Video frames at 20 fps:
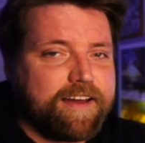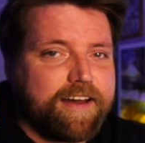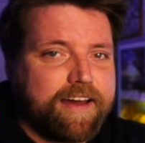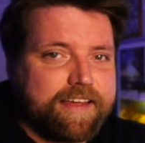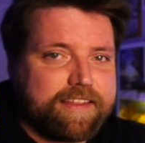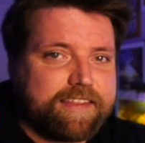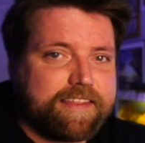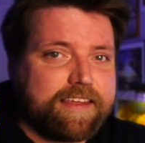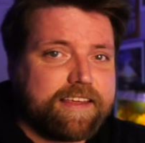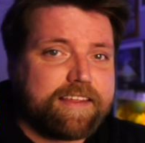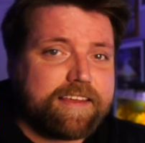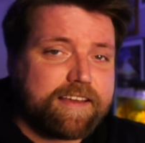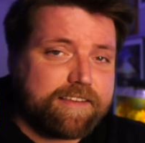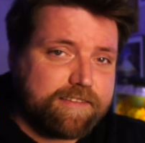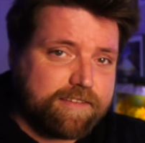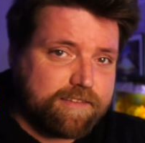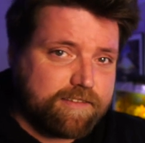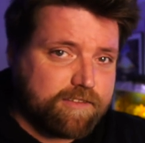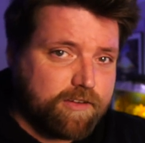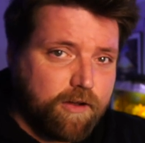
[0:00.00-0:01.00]
I think
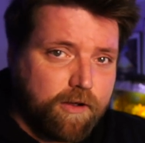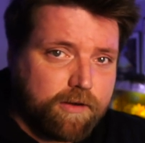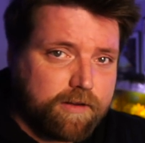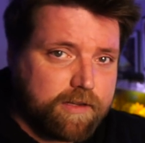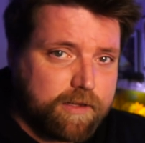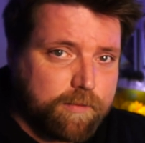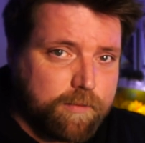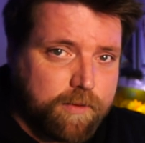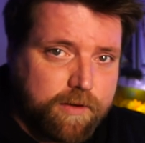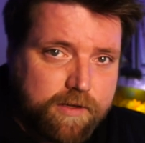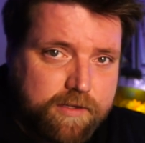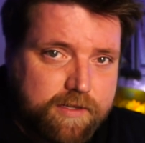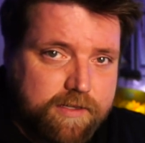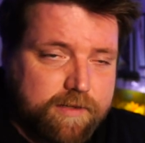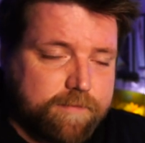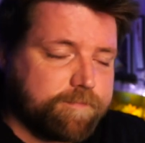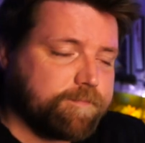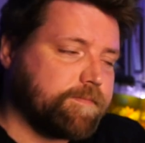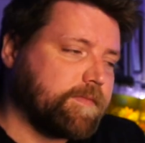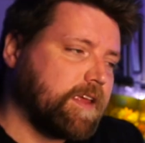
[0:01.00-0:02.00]
it's totally worth it.